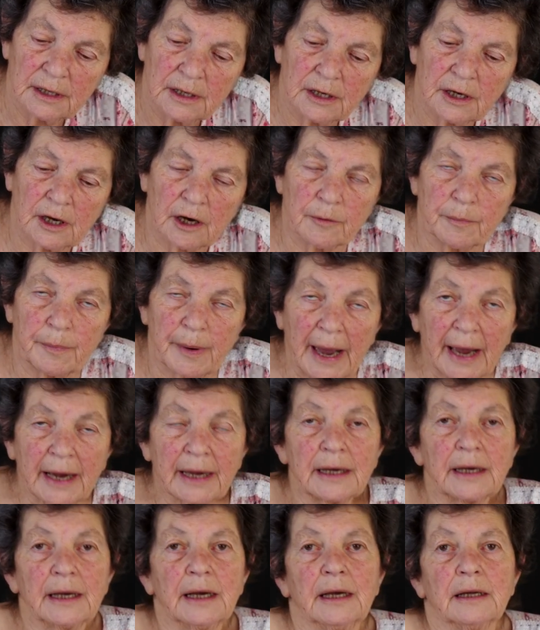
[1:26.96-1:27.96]
go back
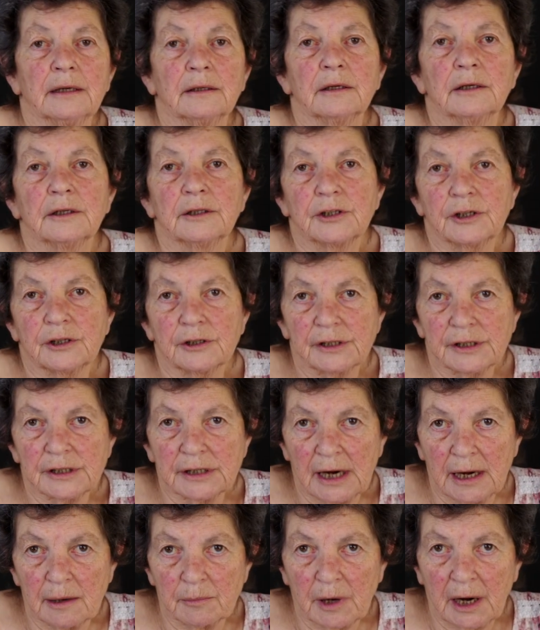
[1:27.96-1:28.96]
again to your
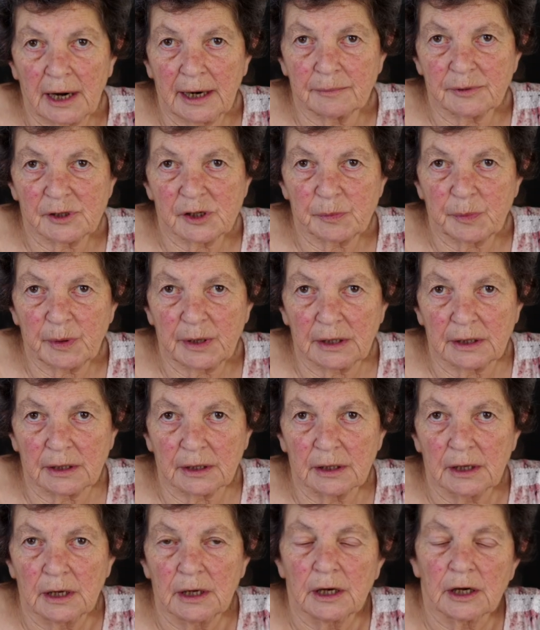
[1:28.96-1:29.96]
stamp, clap,
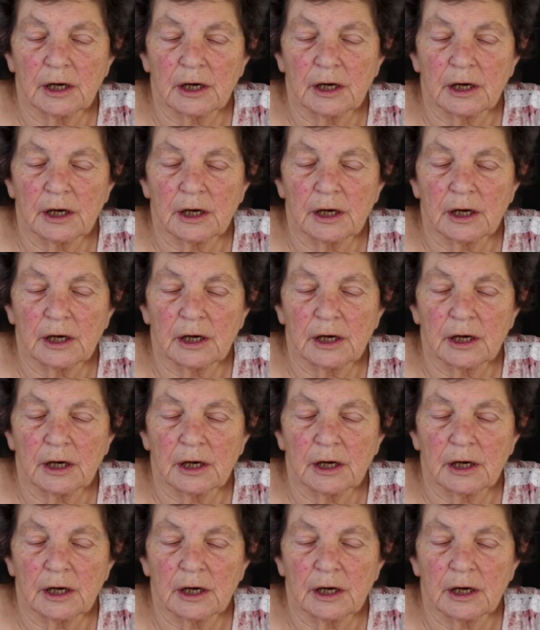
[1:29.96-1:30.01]
speak.